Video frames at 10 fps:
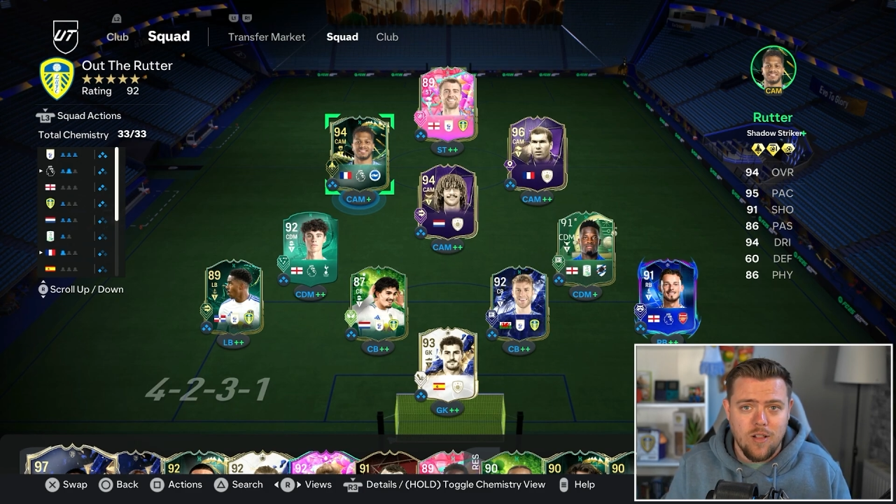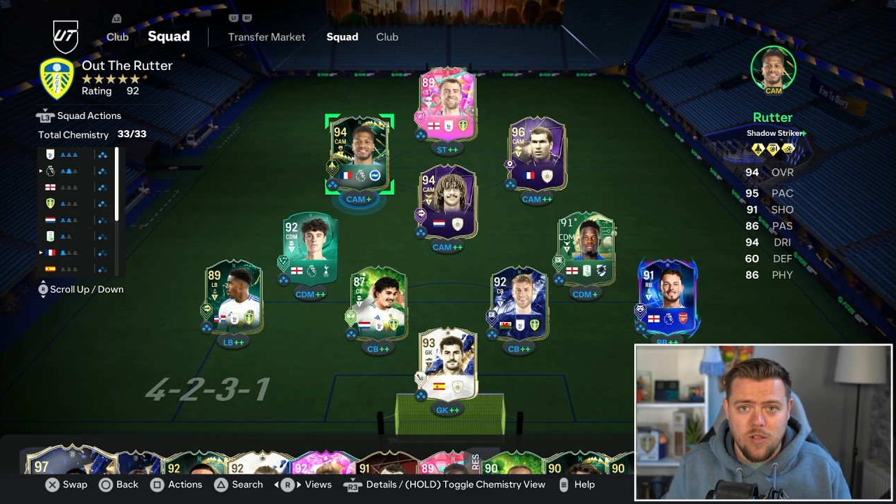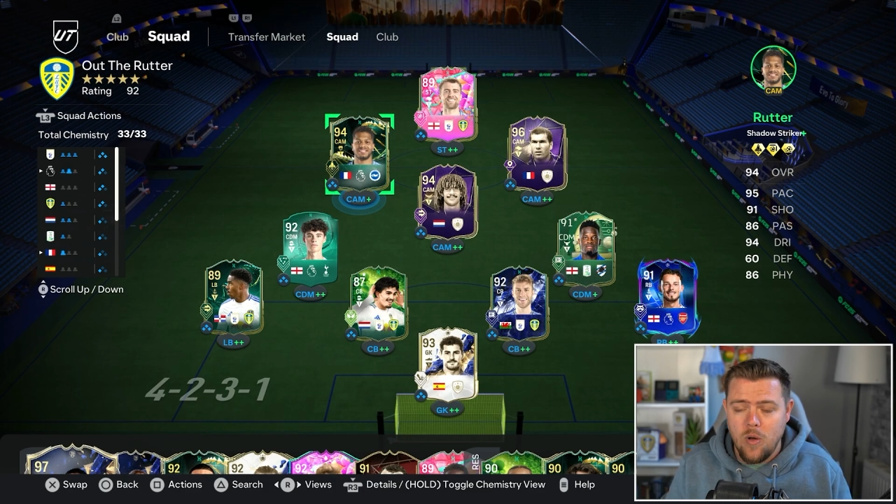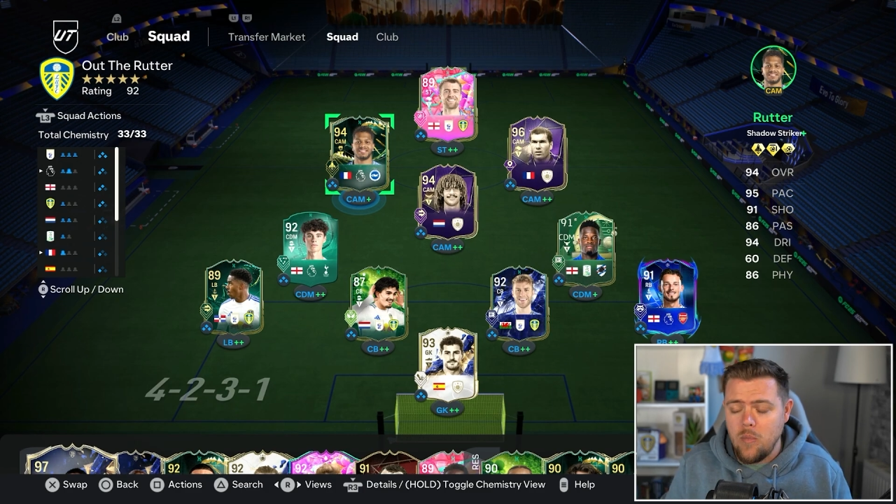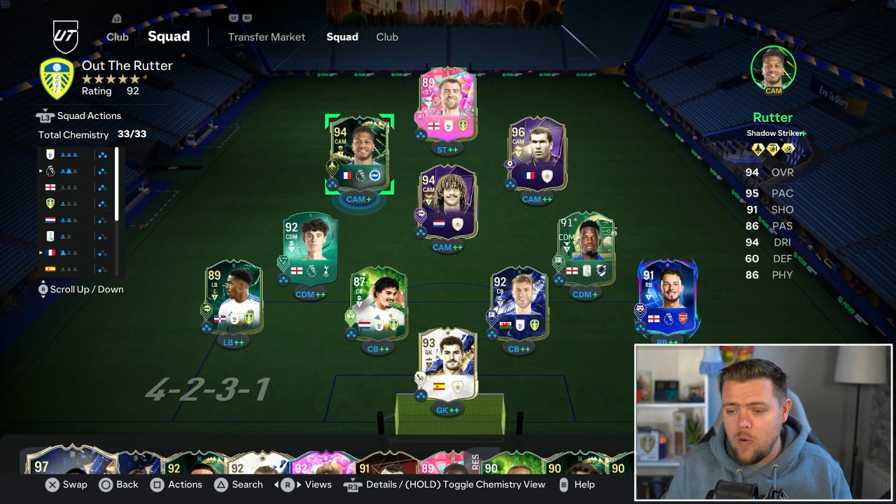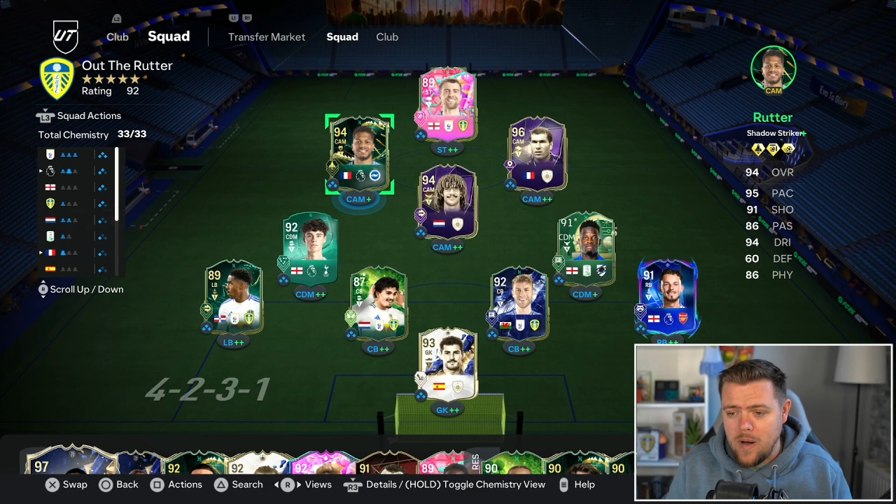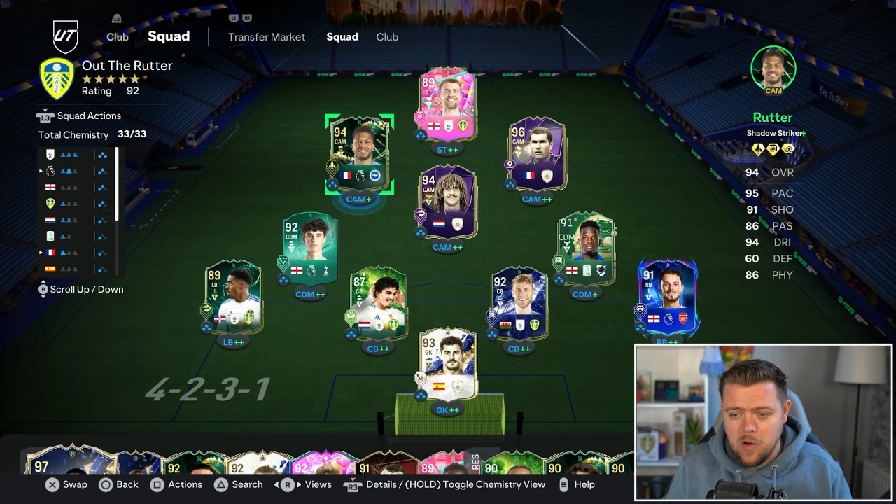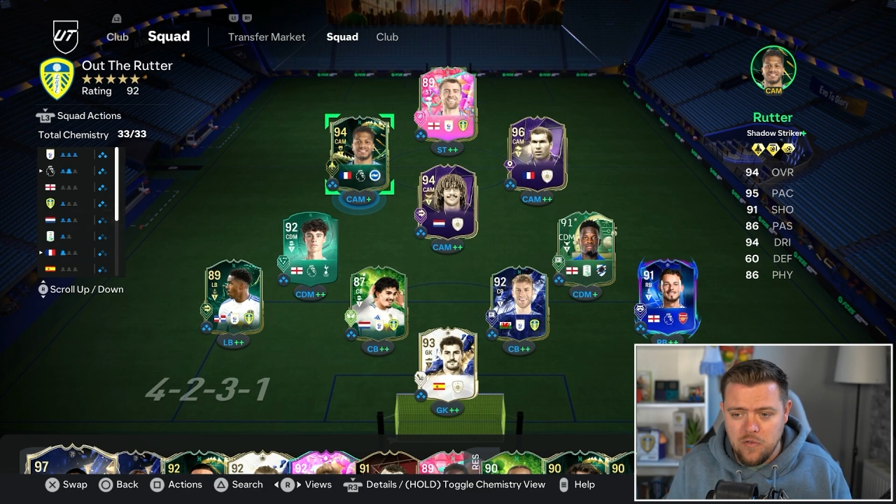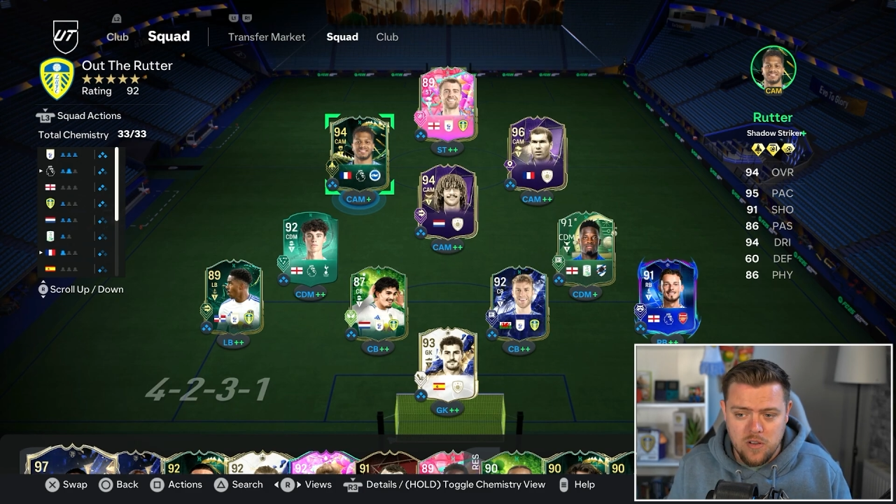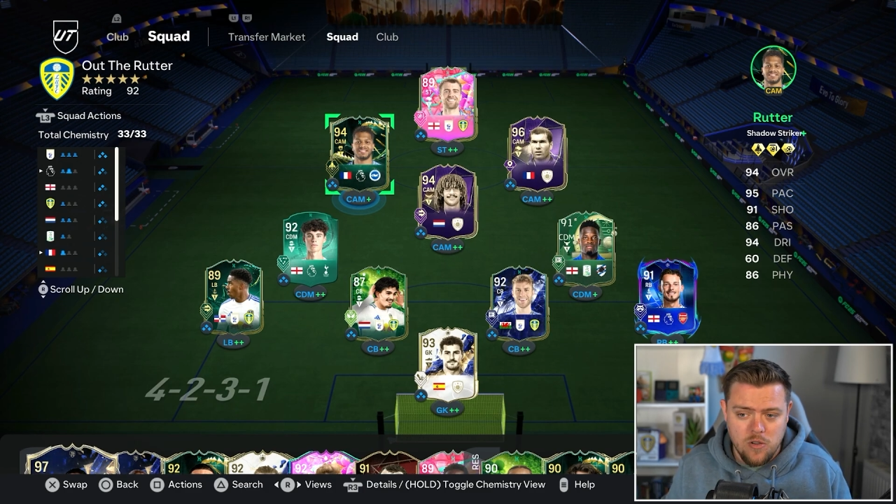lot more
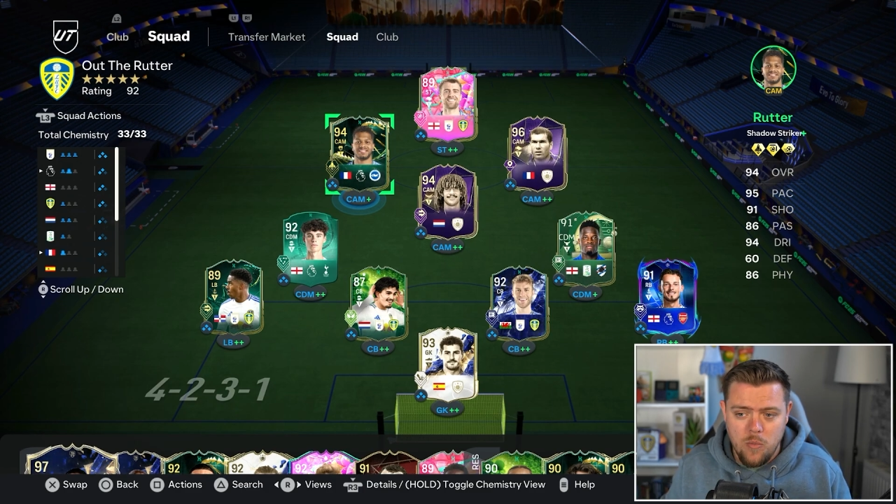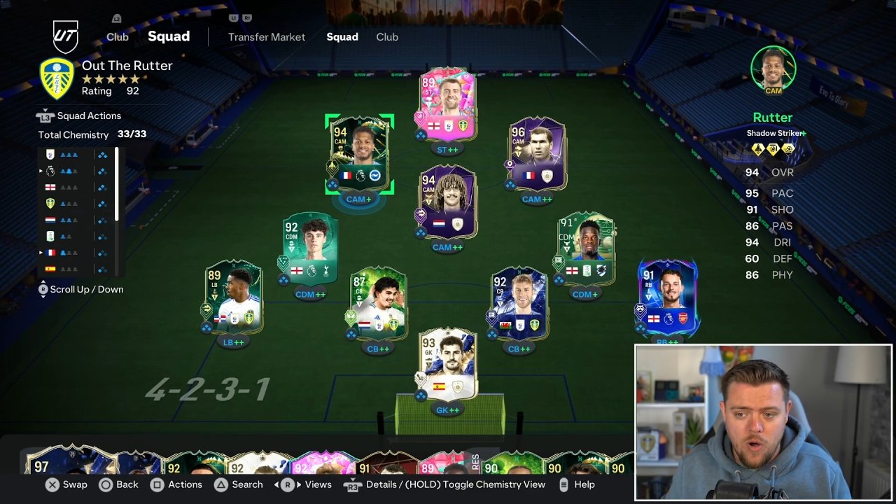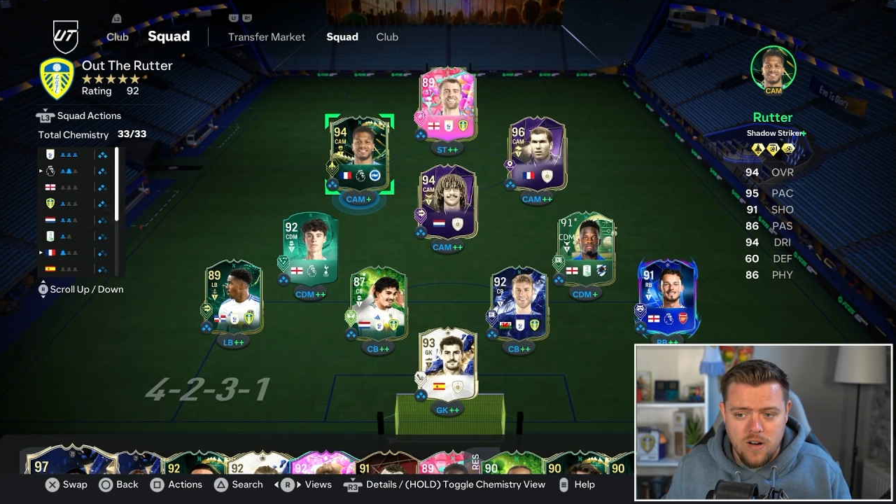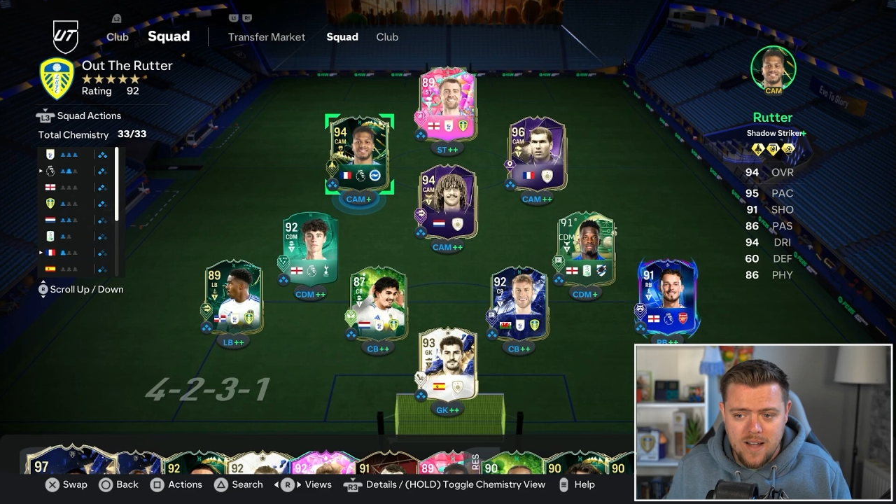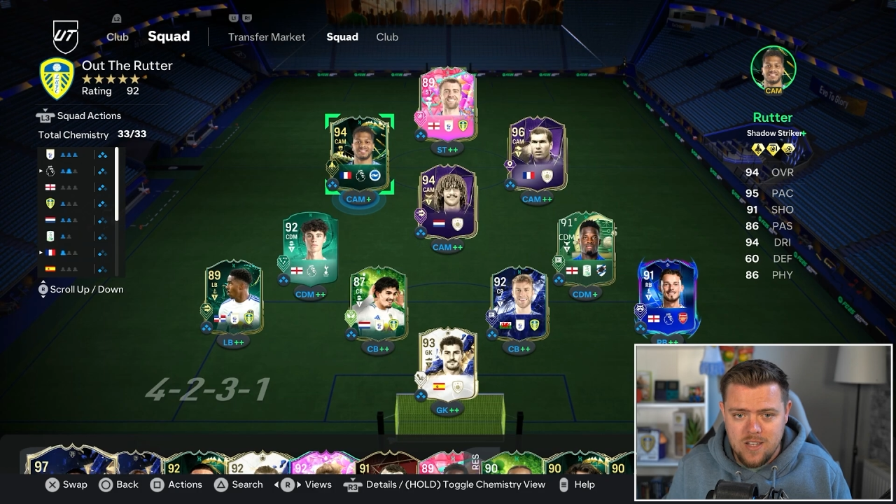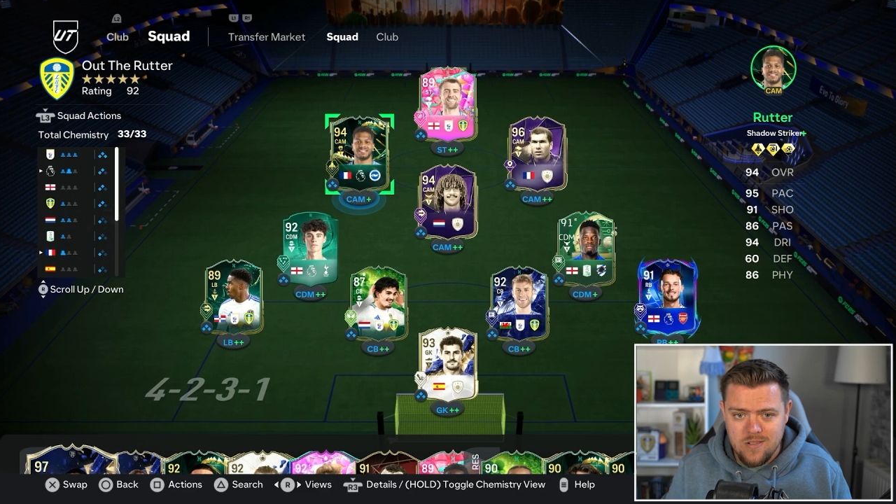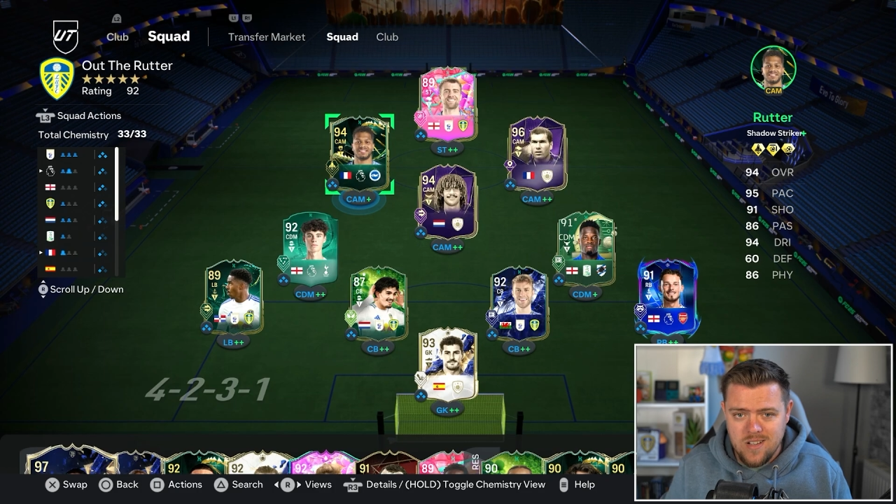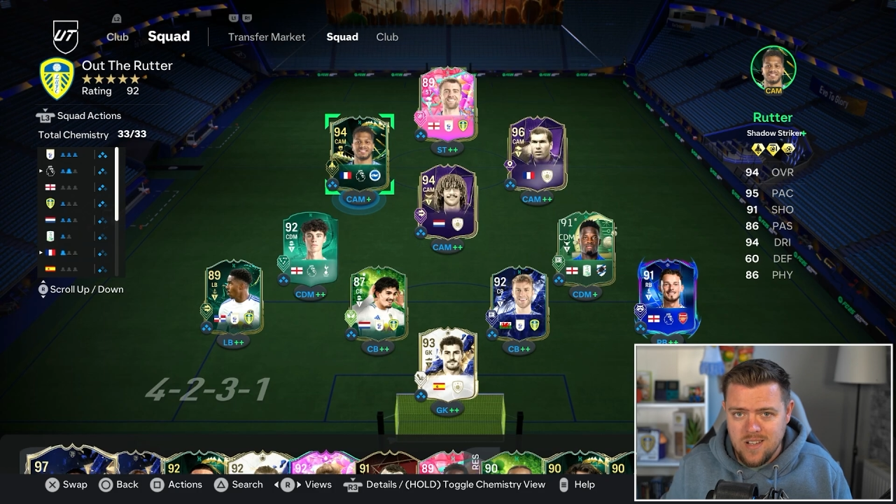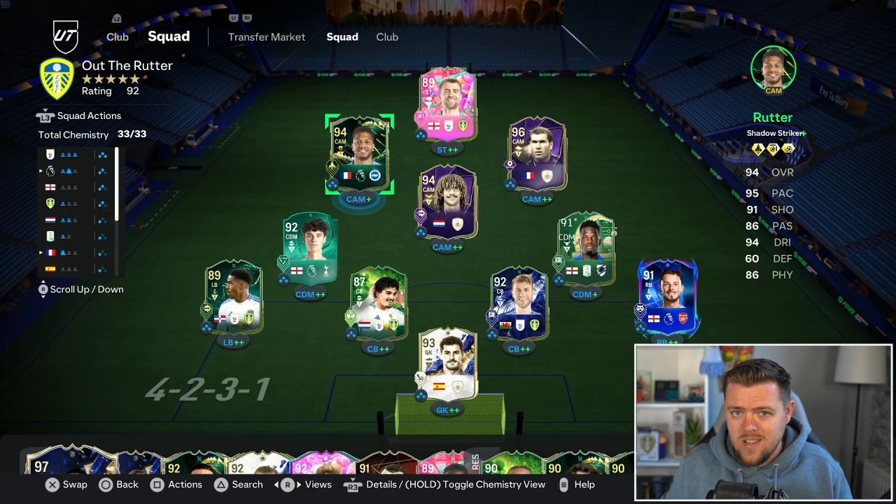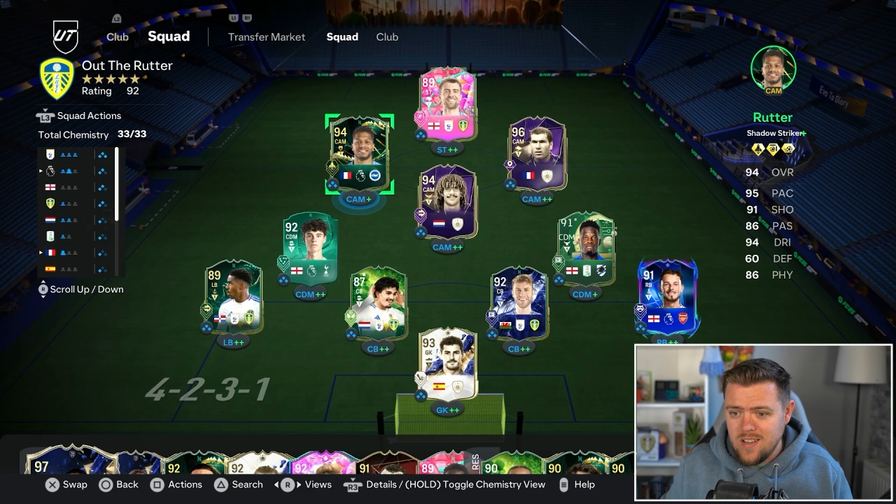powerful, a lot more accurate,